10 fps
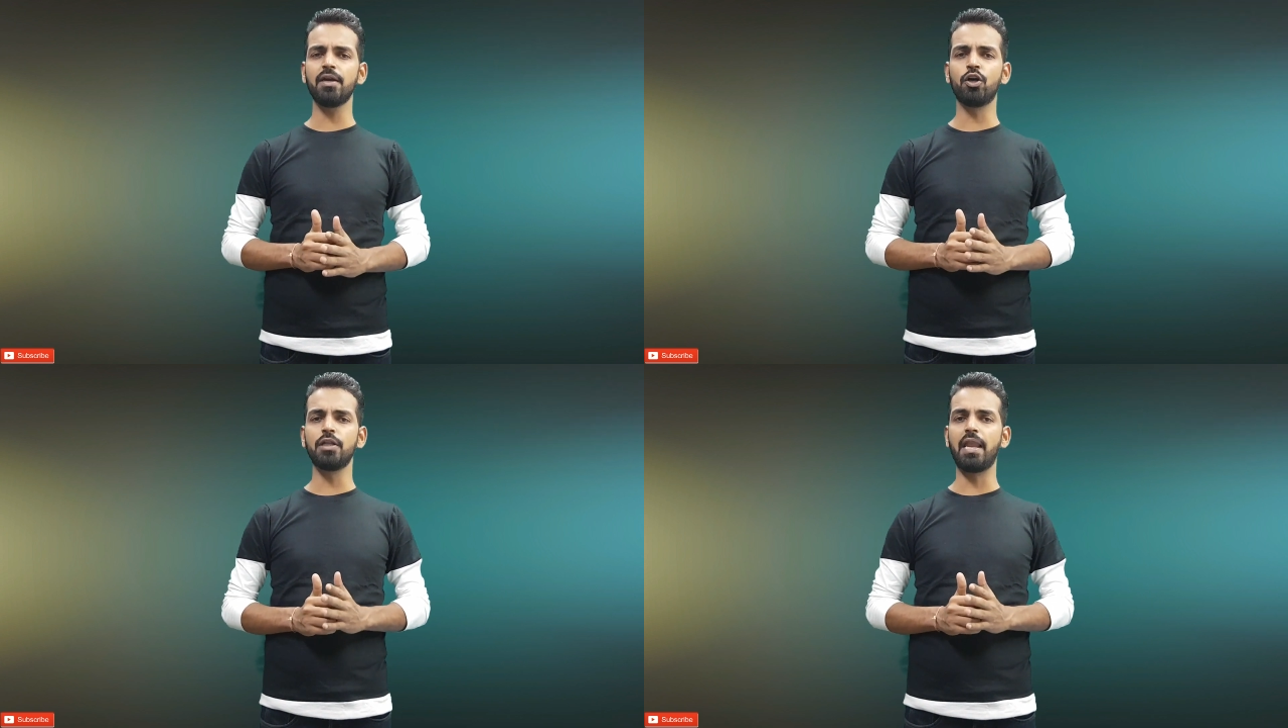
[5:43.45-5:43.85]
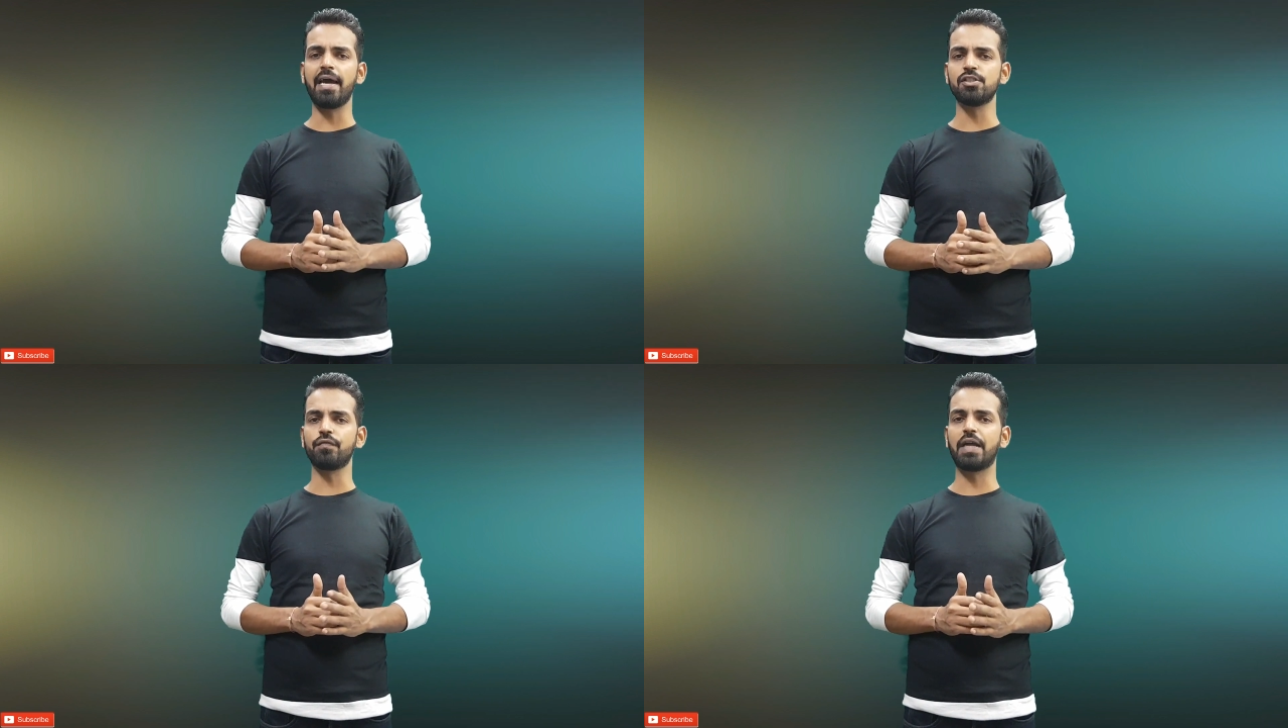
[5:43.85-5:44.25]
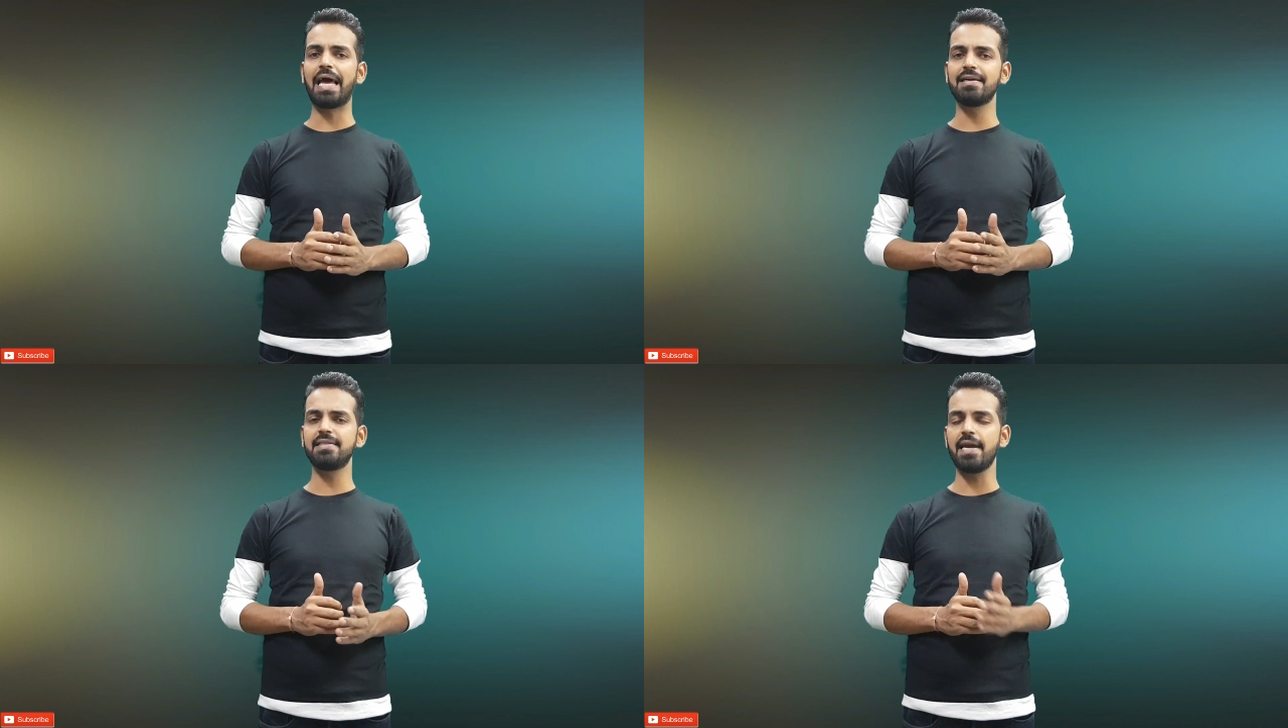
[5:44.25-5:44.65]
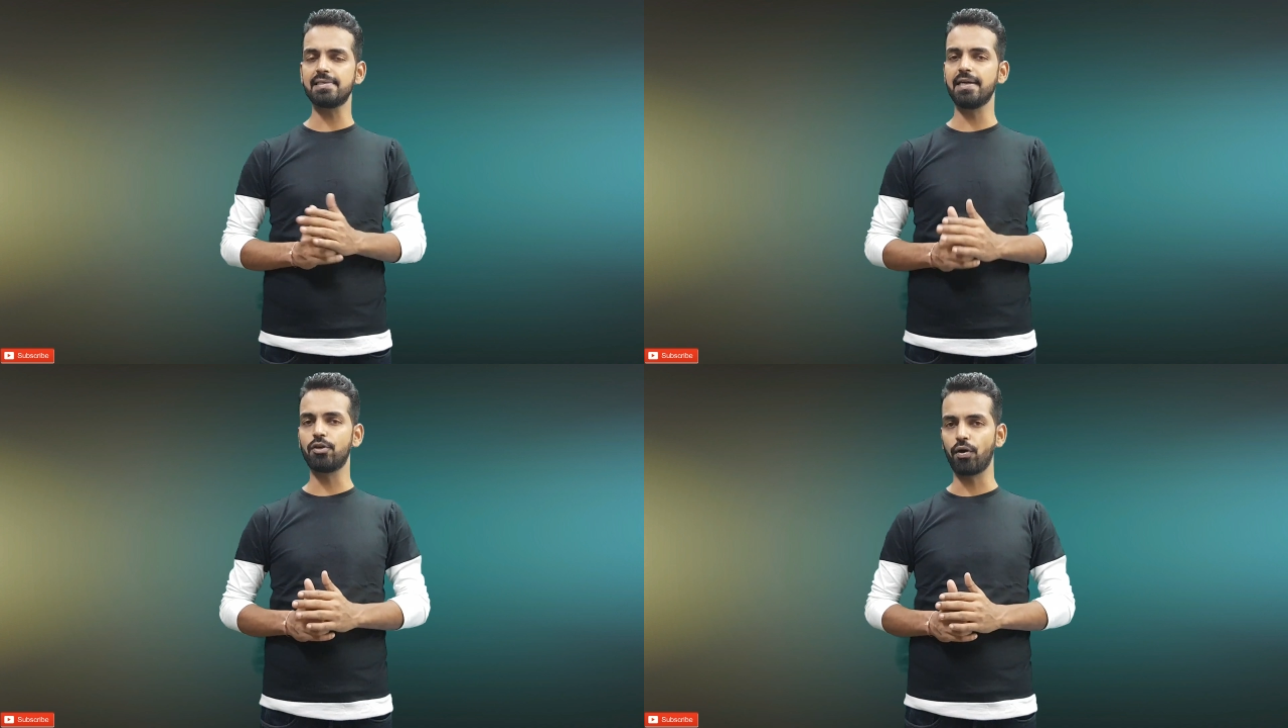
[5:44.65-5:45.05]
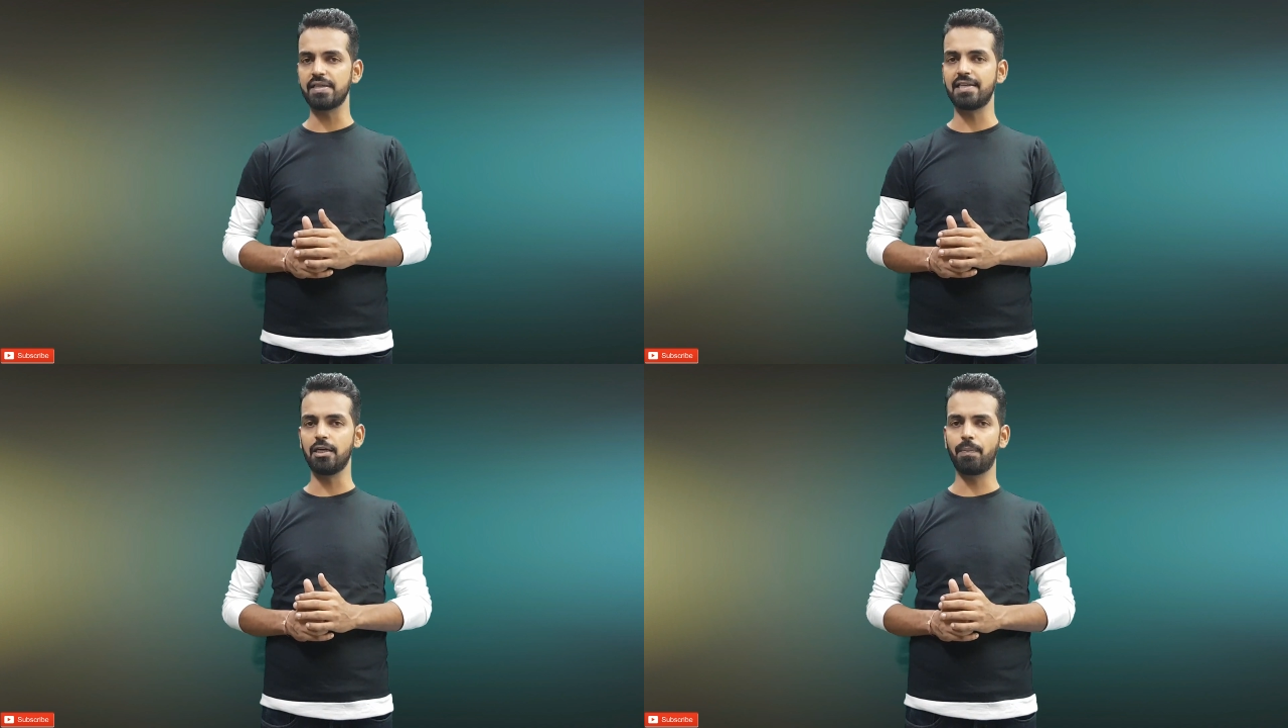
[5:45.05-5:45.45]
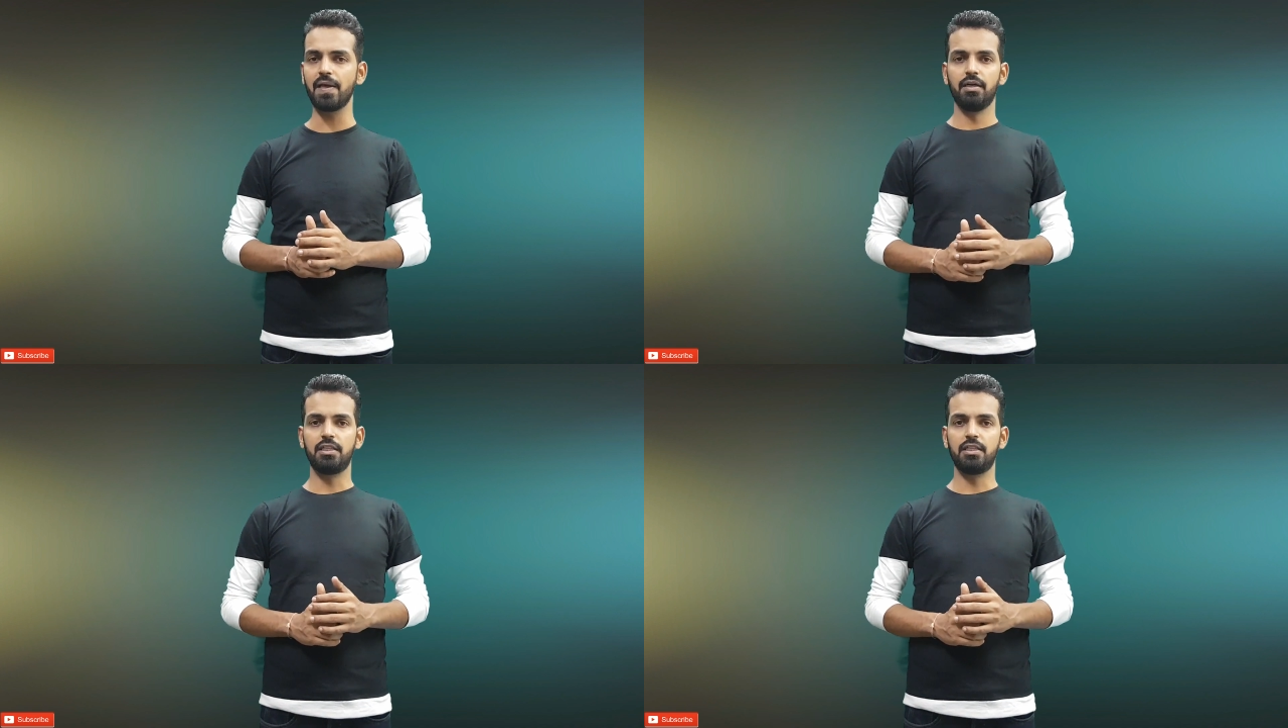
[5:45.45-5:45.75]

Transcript: on the lines of the Galaxy S8 or S8 Plus.